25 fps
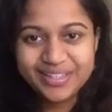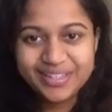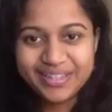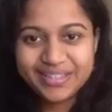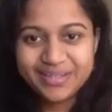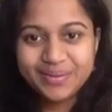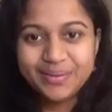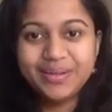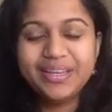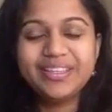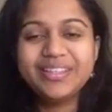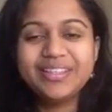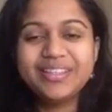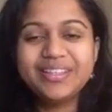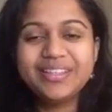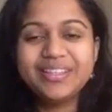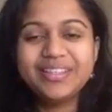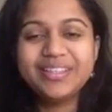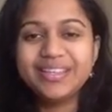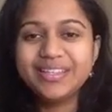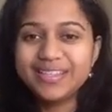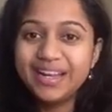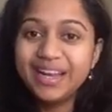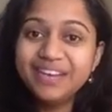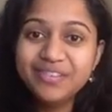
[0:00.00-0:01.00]
So it
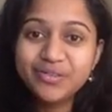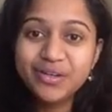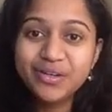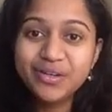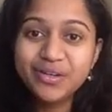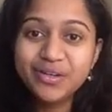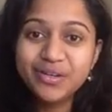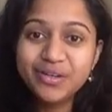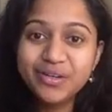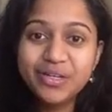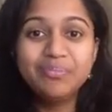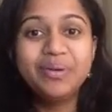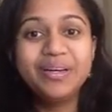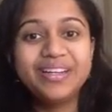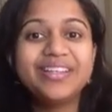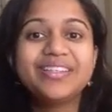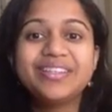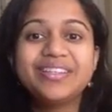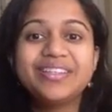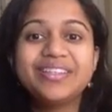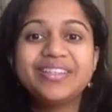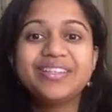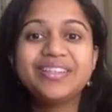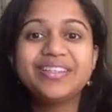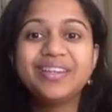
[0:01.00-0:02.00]
is a live stream, but it
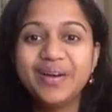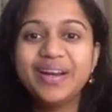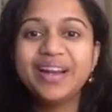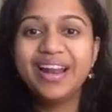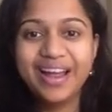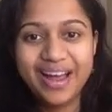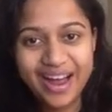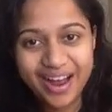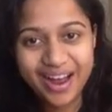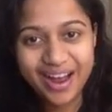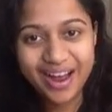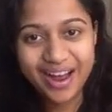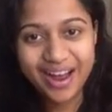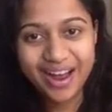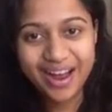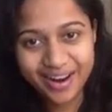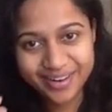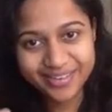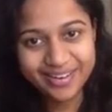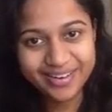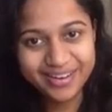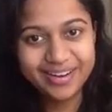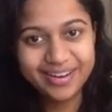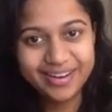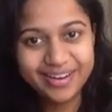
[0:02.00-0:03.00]
is not a
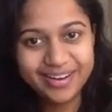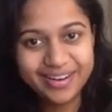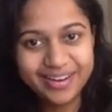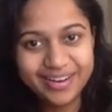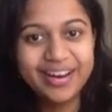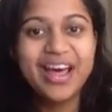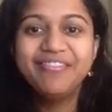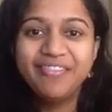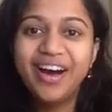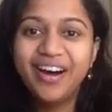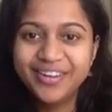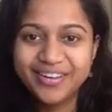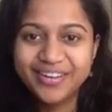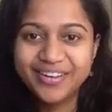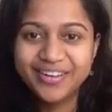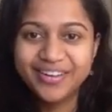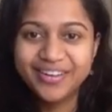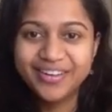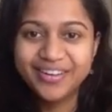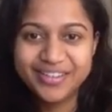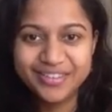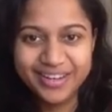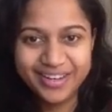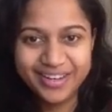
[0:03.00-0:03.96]
live art